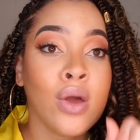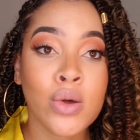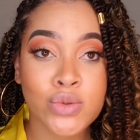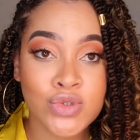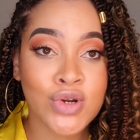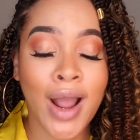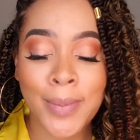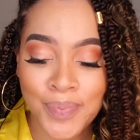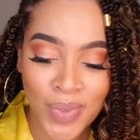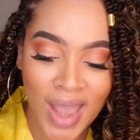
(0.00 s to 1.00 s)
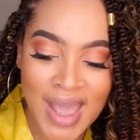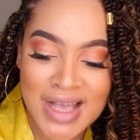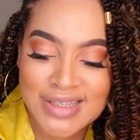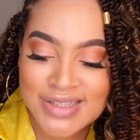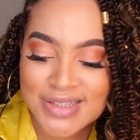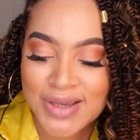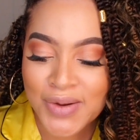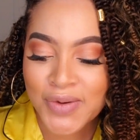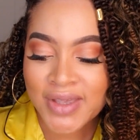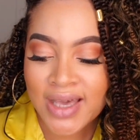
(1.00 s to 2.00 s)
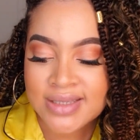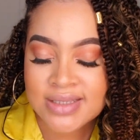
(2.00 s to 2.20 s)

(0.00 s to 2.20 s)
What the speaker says: Outre. So yes,